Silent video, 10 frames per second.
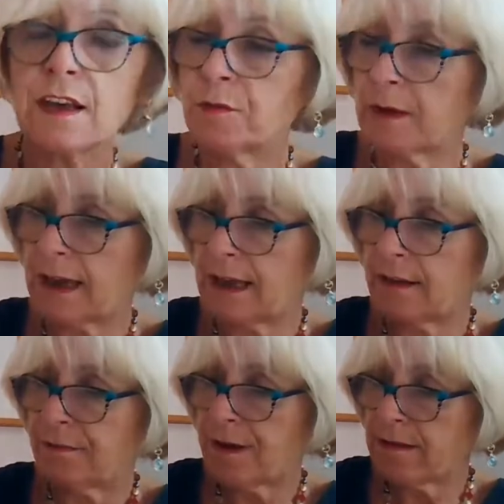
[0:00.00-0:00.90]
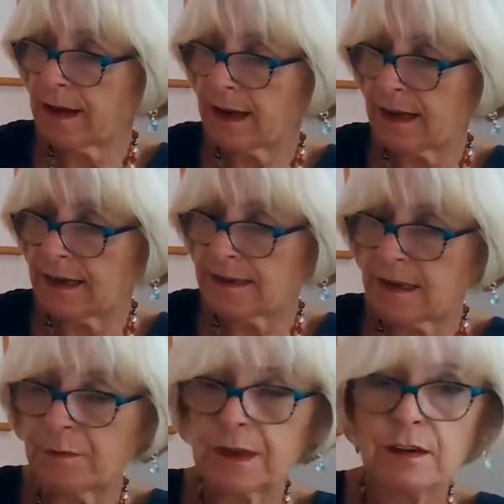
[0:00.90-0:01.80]
who again have very kindly
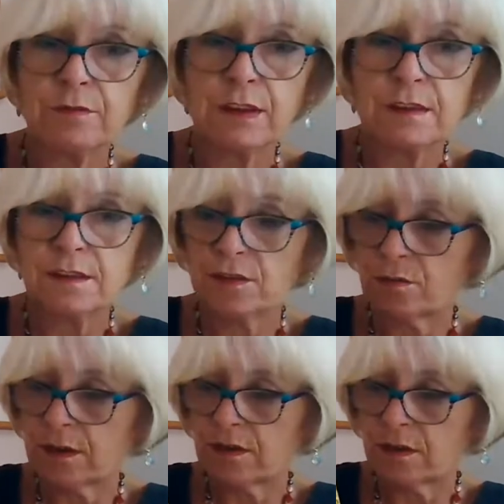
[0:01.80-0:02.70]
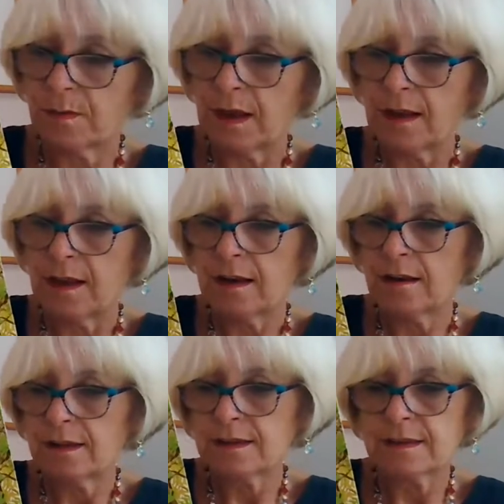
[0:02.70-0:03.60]
said we can read this story to. Now
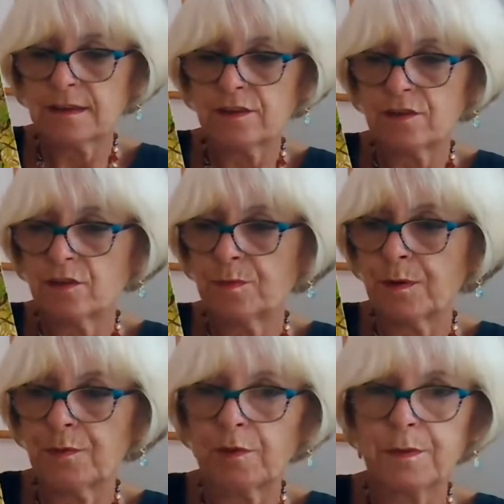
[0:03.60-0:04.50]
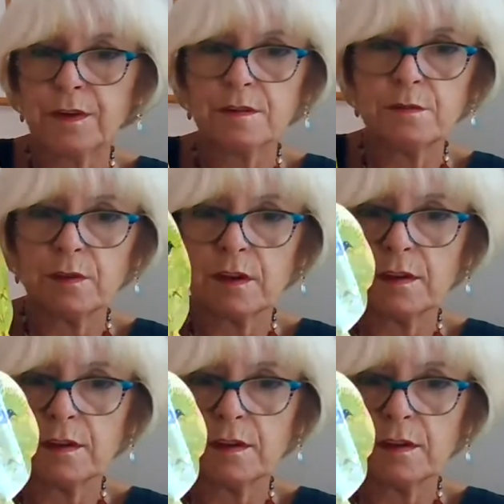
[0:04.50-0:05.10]
this is a super book because look,